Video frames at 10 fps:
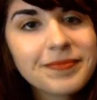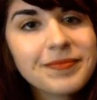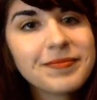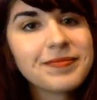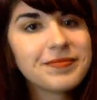
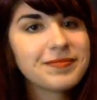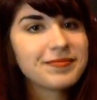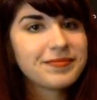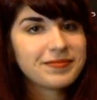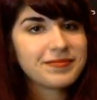
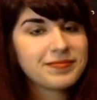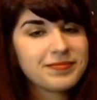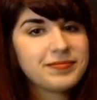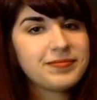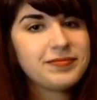
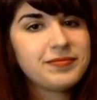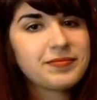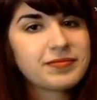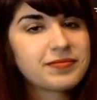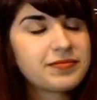
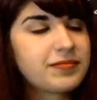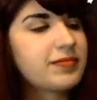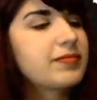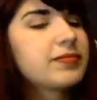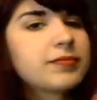
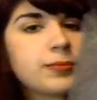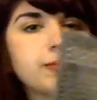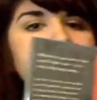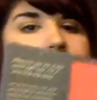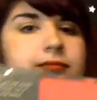
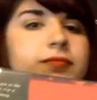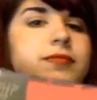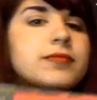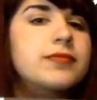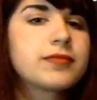
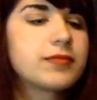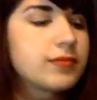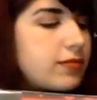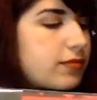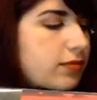
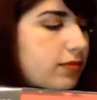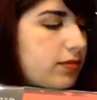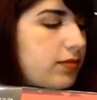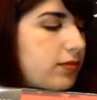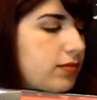
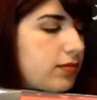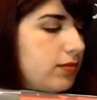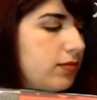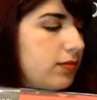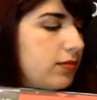
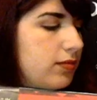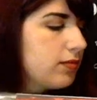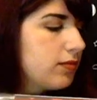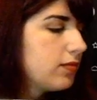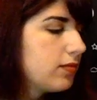
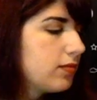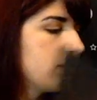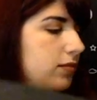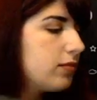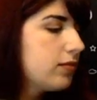
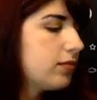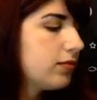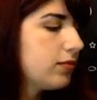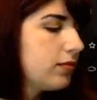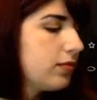
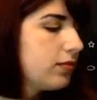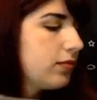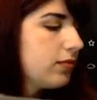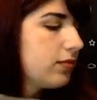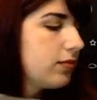
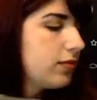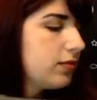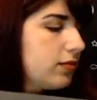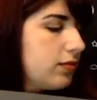Nothing is said.